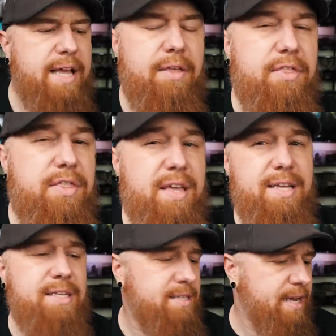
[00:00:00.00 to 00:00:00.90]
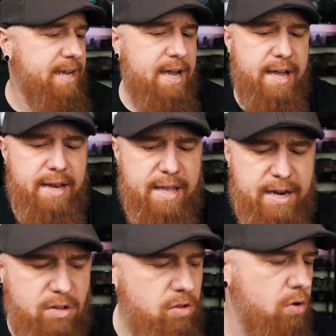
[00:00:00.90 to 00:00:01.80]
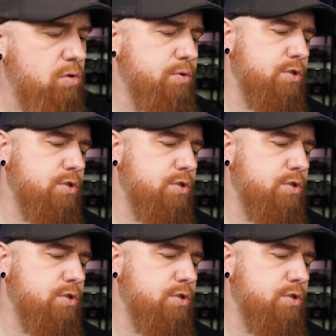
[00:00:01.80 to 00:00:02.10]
Now these I got at a local